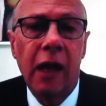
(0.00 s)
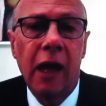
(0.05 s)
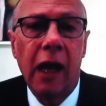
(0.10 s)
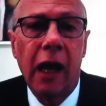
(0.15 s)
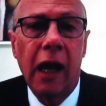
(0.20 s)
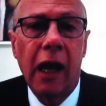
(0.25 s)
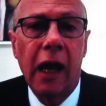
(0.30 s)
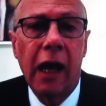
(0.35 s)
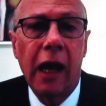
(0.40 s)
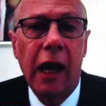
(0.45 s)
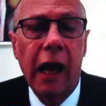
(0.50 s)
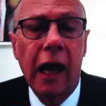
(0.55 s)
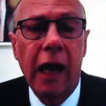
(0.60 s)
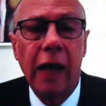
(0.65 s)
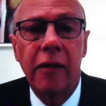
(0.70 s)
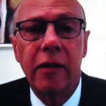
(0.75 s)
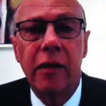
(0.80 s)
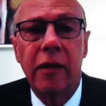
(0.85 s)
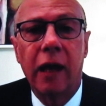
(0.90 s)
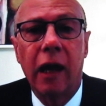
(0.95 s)

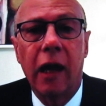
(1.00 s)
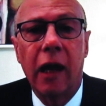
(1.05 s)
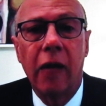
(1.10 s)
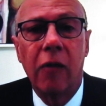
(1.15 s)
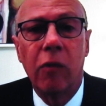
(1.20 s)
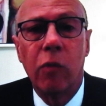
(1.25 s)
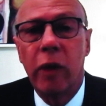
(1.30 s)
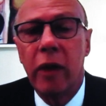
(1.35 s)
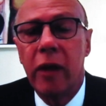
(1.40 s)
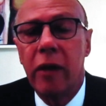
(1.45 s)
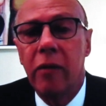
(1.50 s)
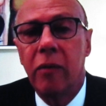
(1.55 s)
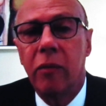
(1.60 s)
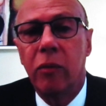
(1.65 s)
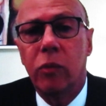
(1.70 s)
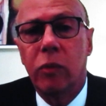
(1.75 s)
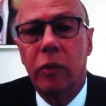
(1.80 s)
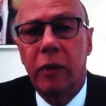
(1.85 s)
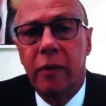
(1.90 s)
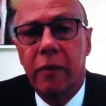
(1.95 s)
And we
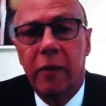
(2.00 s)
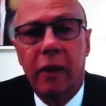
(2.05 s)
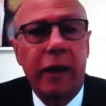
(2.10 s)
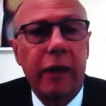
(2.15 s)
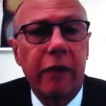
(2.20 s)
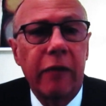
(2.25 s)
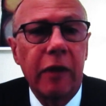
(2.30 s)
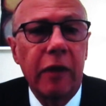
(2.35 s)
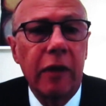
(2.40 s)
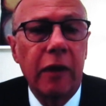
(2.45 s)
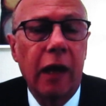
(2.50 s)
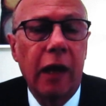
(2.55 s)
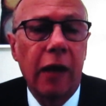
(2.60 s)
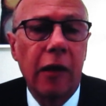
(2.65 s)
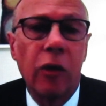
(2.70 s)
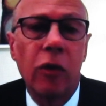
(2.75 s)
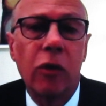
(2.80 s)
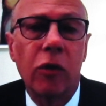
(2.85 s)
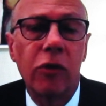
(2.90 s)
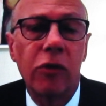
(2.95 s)
are giving our
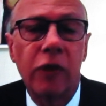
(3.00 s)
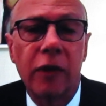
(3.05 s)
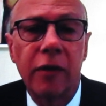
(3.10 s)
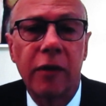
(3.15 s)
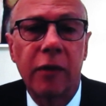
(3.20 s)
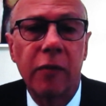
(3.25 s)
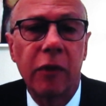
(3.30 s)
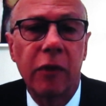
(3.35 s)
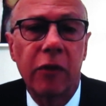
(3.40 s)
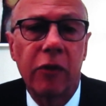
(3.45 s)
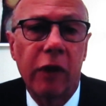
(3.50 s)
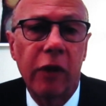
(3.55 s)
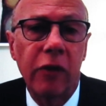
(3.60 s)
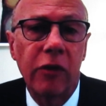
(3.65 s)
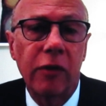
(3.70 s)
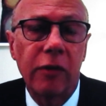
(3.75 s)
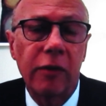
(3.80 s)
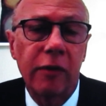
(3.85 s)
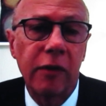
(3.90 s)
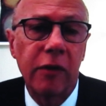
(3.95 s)
local trust some
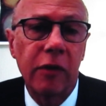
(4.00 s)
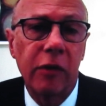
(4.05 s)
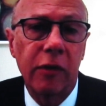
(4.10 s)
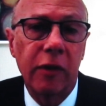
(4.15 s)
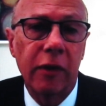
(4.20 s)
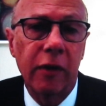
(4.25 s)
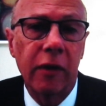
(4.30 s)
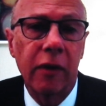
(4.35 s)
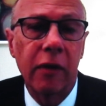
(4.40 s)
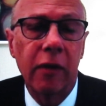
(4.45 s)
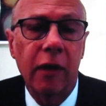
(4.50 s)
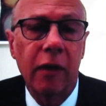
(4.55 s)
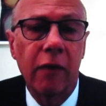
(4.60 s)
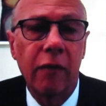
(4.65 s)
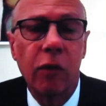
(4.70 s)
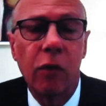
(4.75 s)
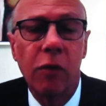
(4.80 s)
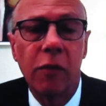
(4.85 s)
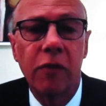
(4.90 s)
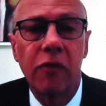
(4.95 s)
discretions to use other
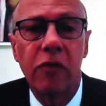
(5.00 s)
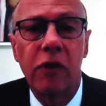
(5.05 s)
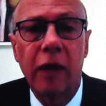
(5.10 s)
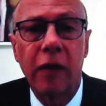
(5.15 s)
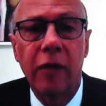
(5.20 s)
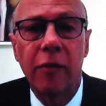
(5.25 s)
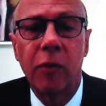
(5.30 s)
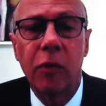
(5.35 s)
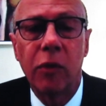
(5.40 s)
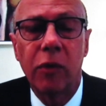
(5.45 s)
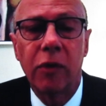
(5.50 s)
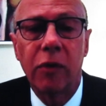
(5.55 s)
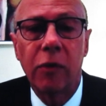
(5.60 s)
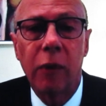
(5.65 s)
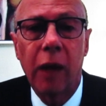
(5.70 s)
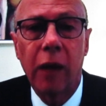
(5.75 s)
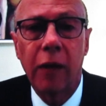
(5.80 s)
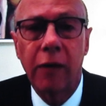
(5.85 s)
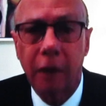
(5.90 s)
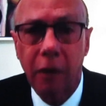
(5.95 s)
forms of transport as
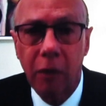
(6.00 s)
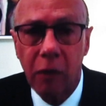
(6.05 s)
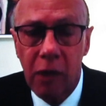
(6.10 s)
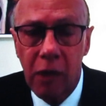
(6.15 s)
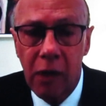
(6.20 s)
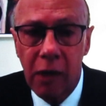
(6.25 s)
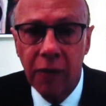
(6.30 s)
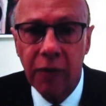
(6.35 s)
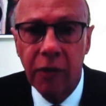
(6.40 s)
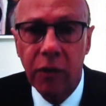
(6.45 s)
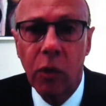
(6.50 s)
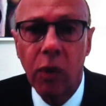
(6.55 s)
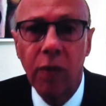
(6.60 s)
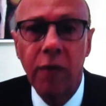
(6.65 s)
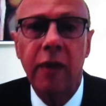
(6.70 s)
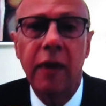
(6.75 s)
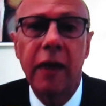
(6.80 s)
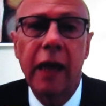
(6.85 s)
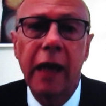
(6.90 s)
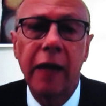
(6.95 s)
well. So
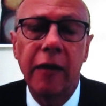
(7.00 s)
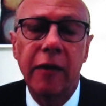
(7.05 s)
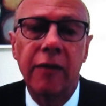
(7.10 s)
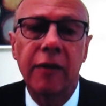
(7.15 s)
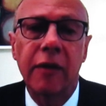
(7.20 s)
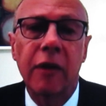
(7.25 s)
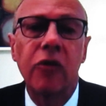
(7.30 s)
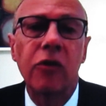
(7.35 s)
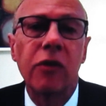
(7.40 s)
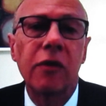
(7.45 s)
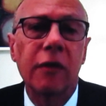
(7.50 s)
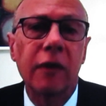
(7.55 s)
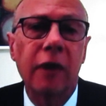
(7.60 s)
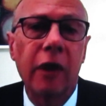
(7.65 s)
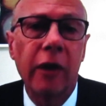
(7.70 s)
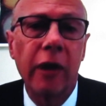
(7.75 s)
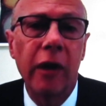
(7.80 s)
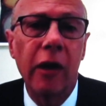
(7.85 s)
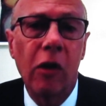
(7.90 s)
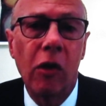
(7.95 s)
once again, discussions are
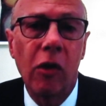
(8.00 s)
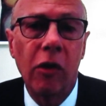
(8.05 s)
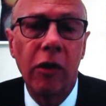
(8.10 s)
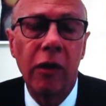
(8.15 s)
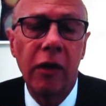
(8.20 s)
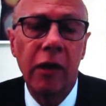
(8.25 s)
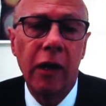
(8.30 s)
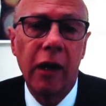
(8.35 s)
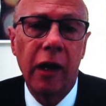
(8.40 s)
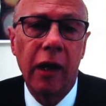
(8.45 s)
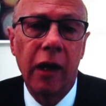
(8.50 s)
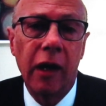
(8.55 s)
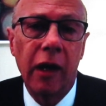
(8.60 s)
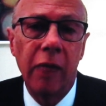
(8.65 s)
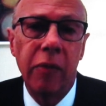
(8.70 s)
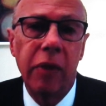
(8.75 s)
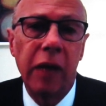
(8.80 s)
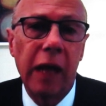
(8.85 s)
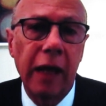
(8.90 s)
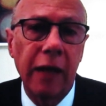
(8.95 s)
going on
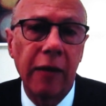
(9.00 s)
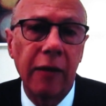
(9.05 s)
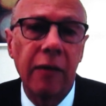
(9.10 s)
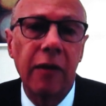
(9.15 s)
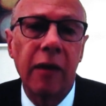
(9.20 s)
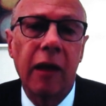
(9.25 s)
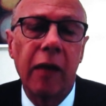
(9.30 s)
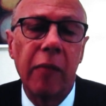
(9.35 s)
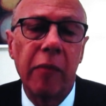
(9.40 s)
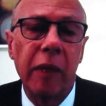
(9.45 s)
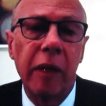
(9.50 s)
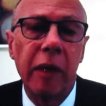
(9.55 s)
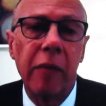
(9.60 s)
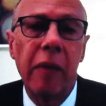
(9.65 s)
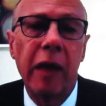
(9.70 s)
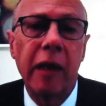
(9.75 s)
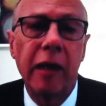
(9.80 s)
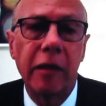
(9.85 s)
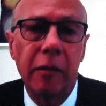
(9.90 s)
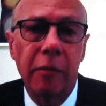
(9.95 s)
and plans are being
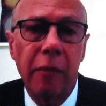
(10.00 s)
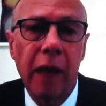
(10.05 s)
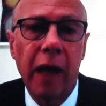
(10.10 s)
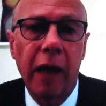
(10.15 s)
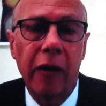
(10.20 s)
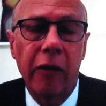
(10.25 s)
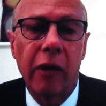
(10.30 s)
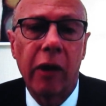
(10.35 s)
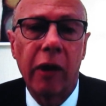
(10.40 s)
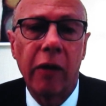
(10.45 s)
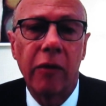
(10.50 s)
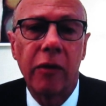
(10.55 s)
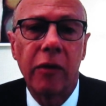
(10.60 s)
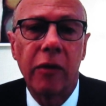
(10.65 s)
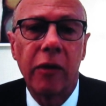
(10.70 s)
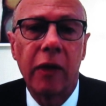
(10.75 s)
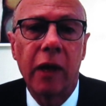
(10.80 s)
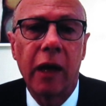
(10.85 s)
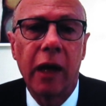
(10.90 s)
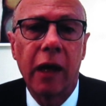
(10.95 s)
made in the
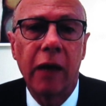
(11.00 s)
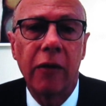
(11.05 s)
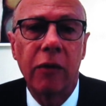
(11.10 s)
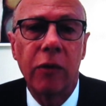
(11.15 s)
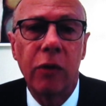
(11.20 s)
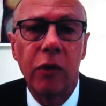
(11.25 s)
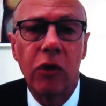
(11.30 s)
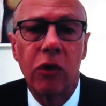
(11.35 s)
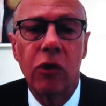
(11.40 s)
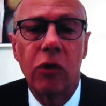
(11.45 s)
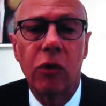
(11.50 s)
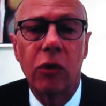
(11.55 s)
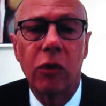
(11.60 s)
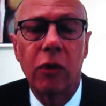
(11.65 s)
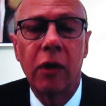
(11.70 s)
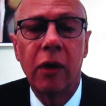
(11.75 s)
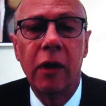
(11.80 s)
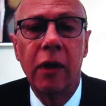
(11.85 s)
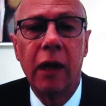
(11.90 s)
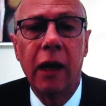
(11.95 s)
background to
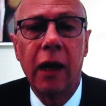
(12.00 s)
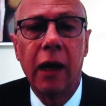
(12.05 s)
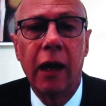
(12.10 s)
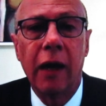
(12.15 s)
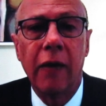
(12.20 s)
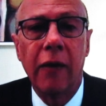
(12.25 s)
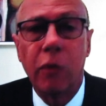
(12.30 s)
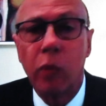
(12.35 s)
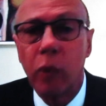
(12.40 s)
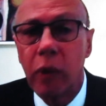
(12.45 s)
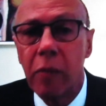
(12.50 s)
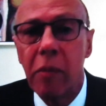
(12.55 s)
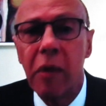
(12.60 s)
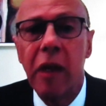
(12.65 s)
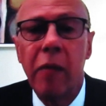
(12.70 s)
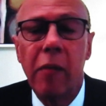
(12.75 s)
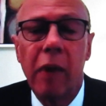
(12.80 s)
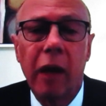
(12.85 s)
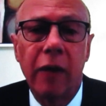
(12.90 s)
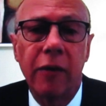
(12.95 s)
ensure that we
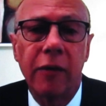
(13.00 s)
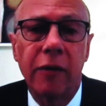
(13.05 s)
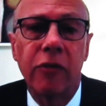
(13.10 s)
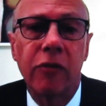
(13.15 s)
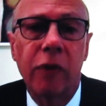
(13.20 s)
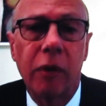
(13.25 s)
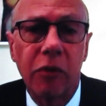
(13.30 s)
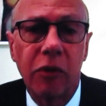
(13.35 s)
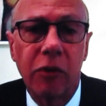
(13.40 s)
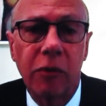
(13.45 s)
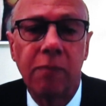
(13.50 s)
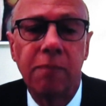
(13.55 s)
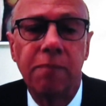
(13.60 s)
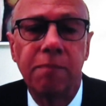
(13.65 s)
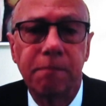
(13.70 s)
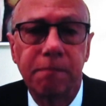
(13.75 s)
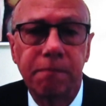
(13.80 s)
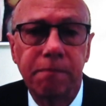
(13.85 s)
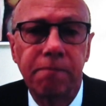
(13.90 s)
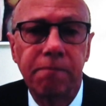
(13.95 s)
minimise
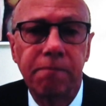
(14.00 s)
disruption.